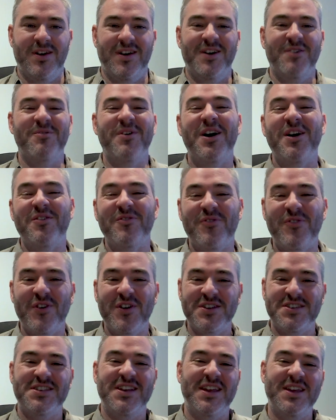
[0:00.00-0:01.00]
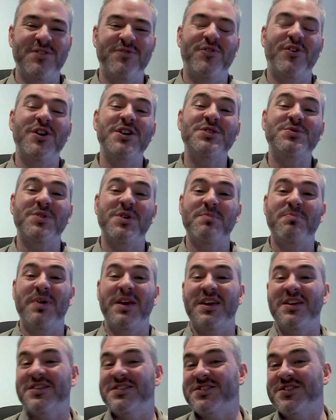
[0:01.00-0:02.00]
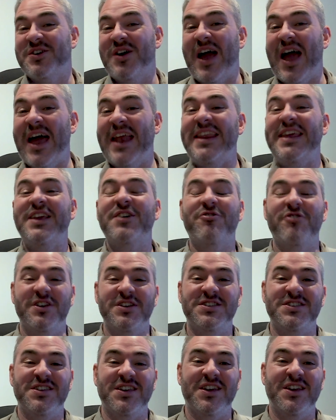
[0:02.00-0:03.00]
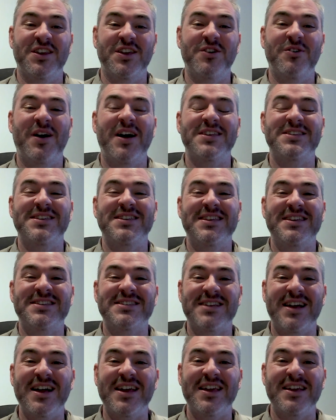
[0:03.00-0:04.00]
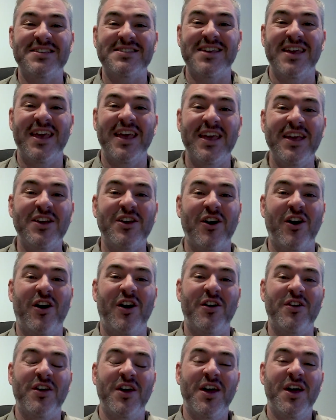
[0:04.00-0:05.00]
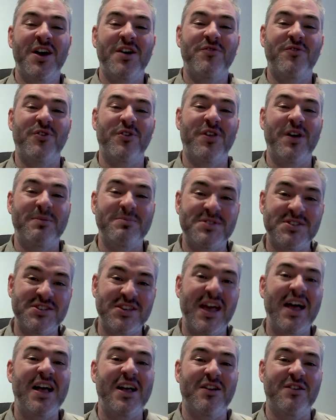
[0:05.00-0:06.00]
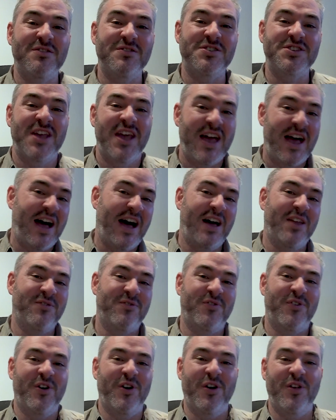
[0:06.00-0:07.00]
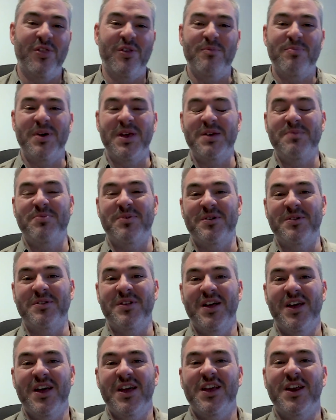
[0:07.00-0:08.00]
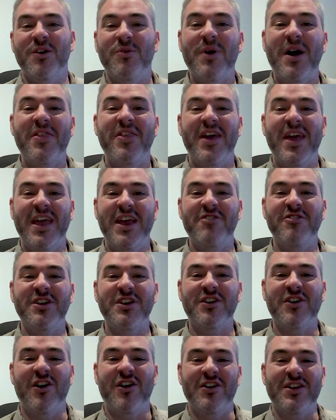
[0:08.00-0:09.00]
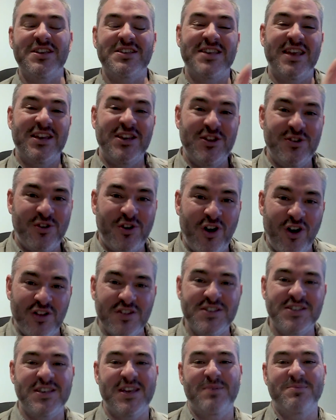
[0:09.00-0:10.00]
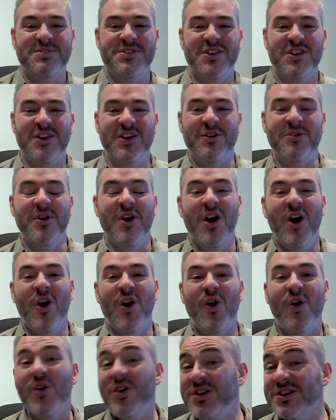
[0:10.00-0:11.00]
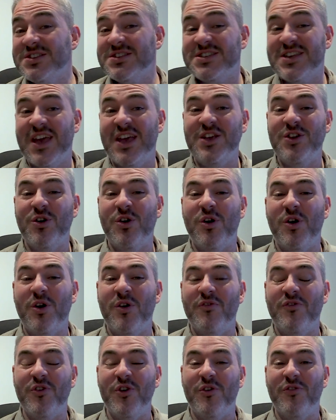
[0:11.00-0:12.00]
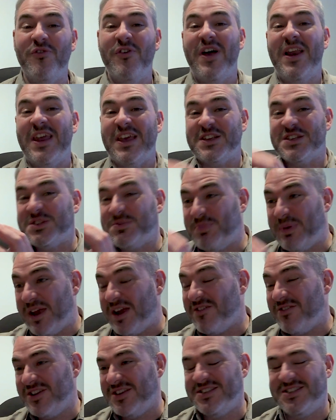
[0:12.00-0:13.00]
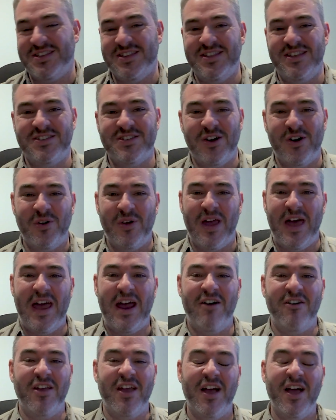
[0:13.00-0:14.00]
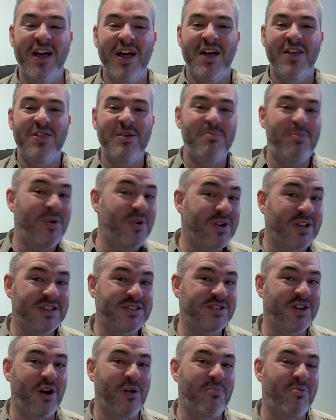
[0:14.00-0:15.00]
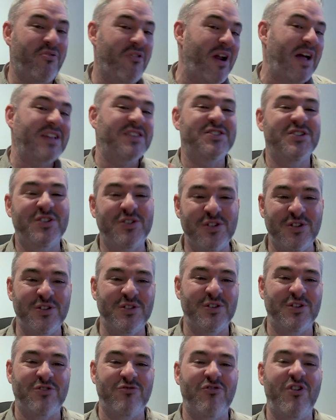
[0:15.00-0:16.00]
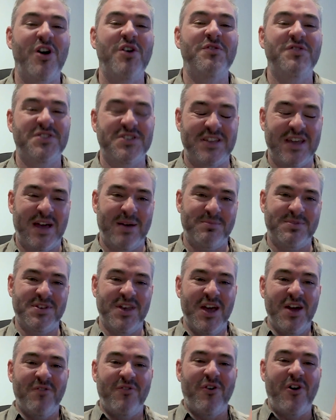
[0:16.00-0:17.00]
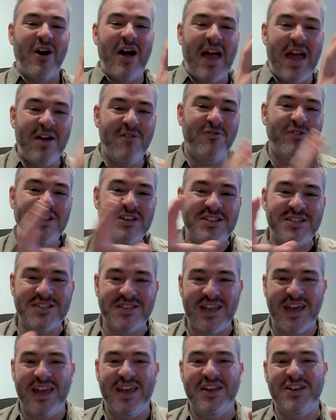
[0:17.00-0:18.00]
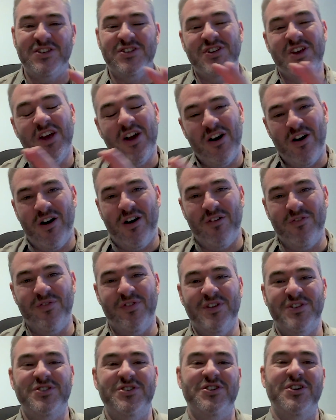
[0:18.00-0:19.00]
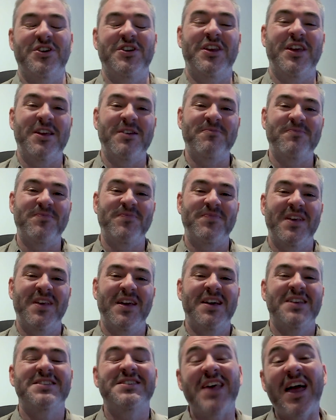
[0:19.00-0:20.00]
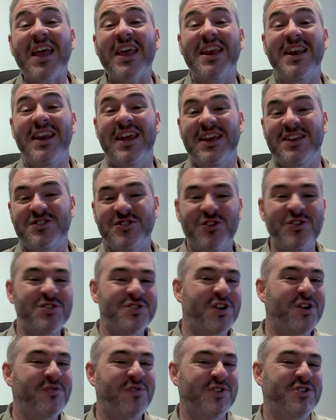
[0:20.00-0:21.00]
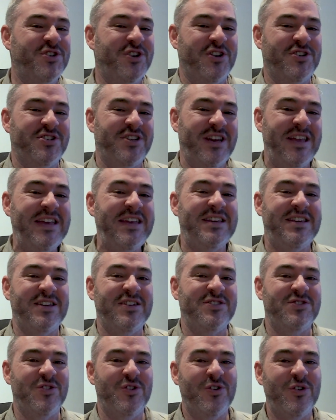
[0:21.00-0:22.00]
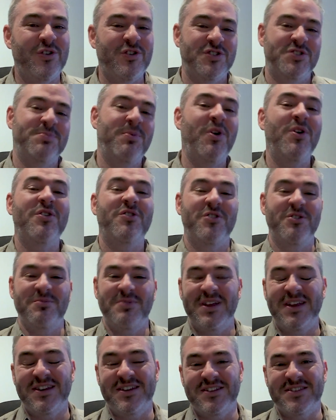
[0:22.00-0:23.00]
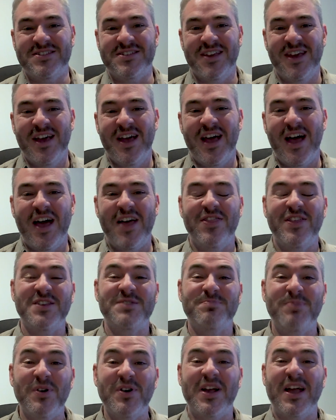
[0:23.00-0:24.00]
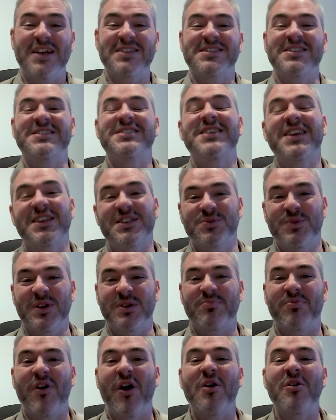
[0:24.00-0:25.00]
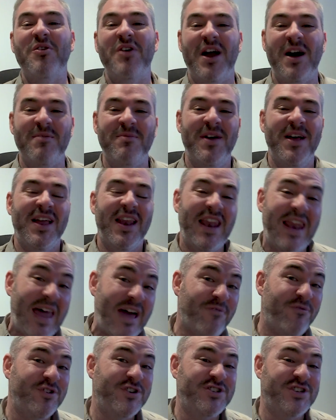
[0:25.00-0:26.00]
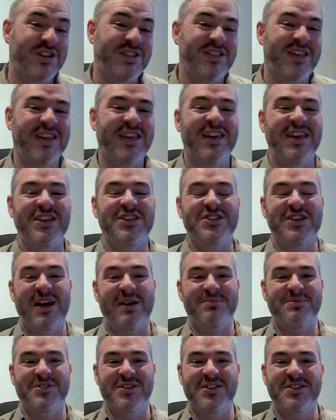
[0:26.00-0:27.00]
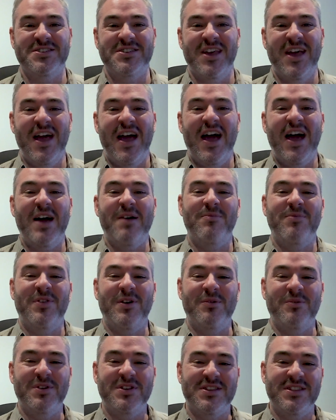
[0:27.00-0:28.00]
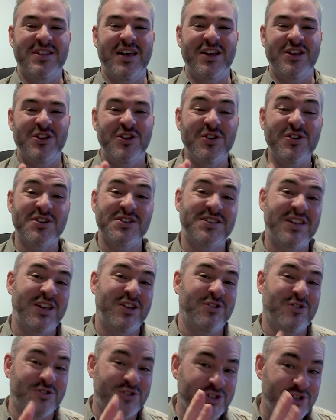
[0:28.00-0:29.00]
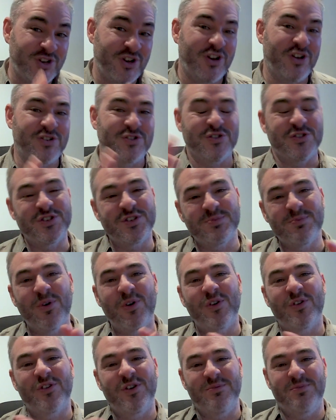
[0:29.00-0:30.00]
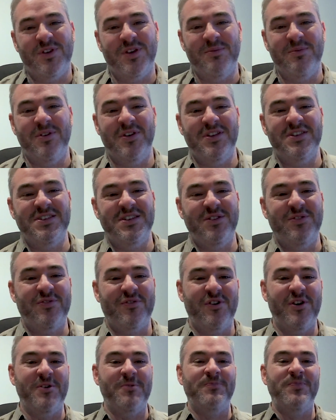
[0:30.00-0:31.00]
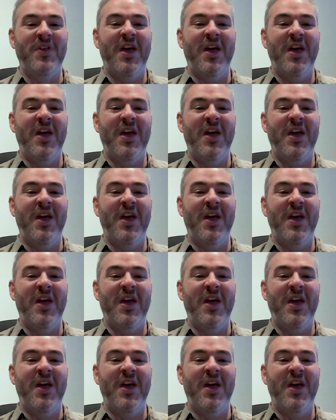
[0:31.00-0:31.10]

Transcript: Well, firstly, voice would appeal to any Christian who has a desire to hear God for themselves and for other people. Whether hearing God is a new concept to you, or you'd say you're fairly experienced in this whole area, the book has got practical growth steps for every stage of the journey. Secondly, it's also for church leaders or small group leaders. This book has a 6-week program leveraging the key chapters that you could take your church or small group community through.